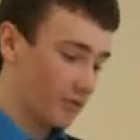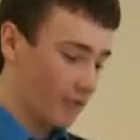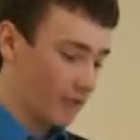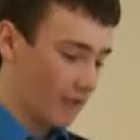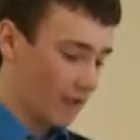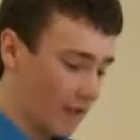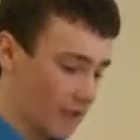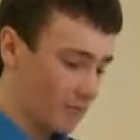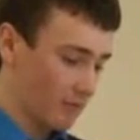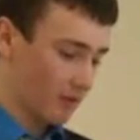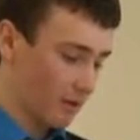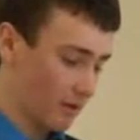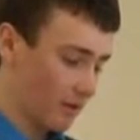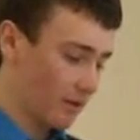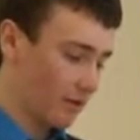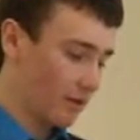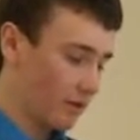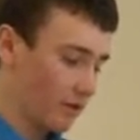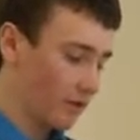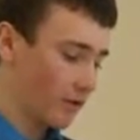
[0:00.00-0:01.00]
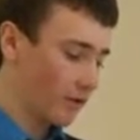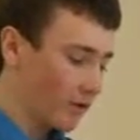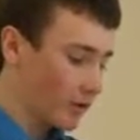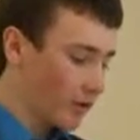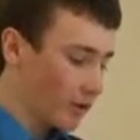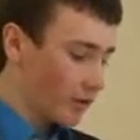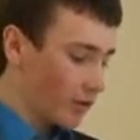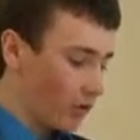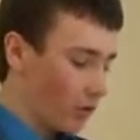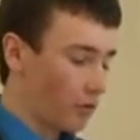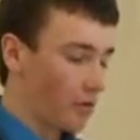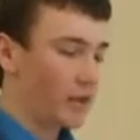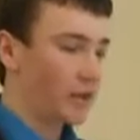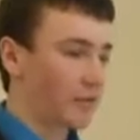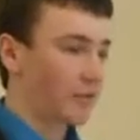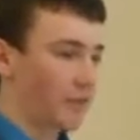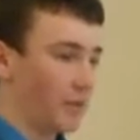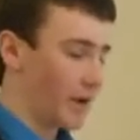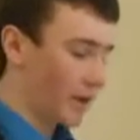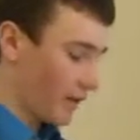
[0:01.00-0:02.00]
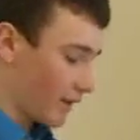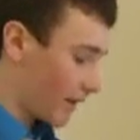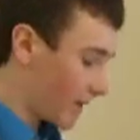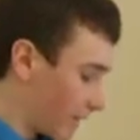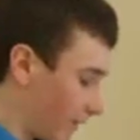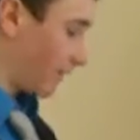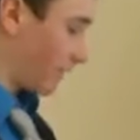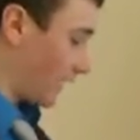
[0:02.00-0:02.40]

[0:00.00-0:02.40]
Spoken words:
of engagement. Only the rebellious